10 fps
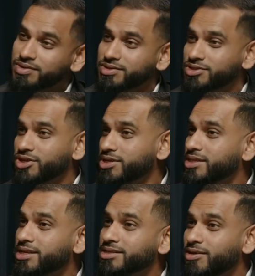certain
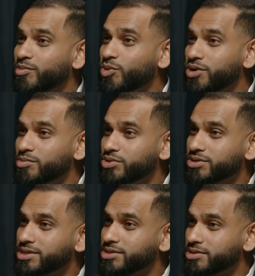things are more
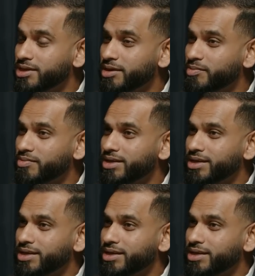important to them